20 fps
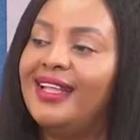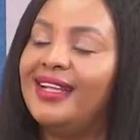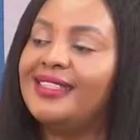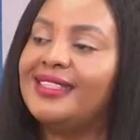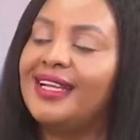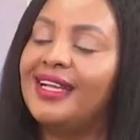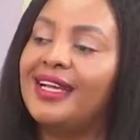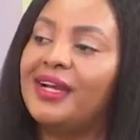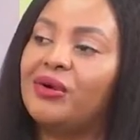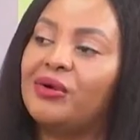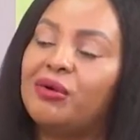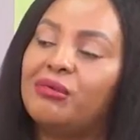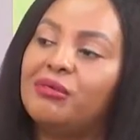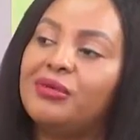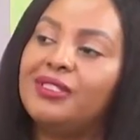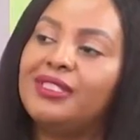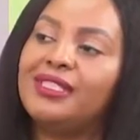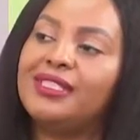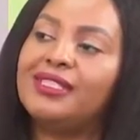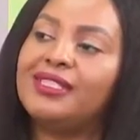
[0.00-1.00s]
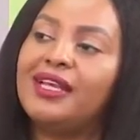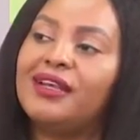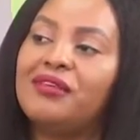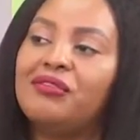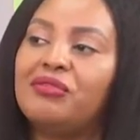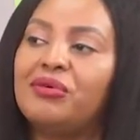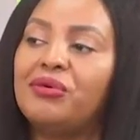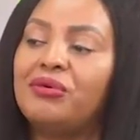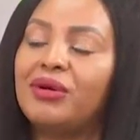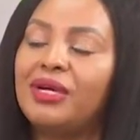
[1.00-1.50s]
That can accommodate
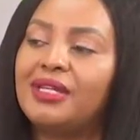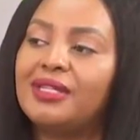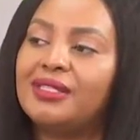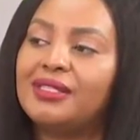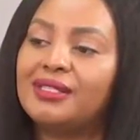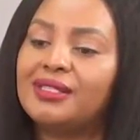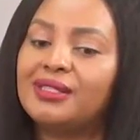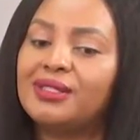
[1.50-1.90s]
everyone.